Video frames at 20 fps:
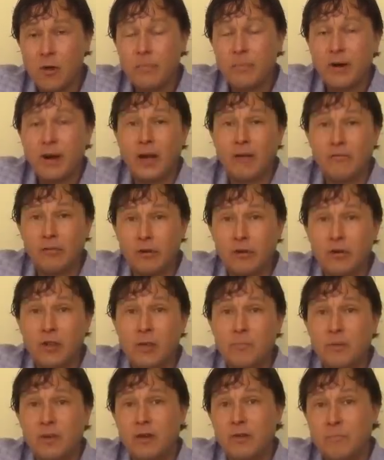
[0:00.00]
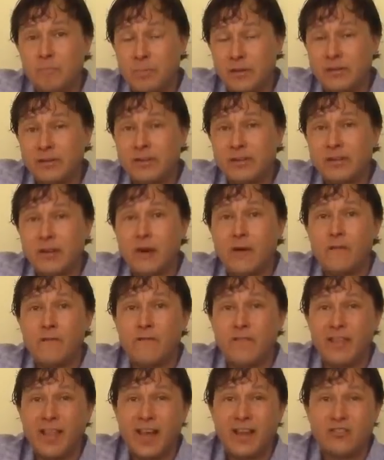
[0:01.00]
But I've literally been in business now
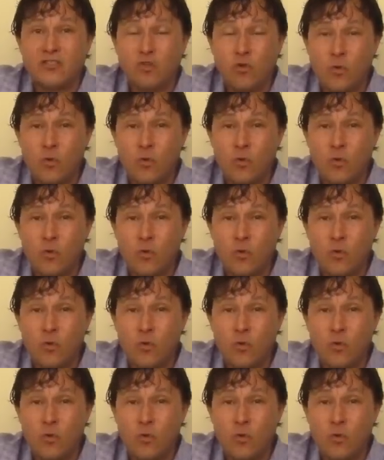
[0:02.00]
for the last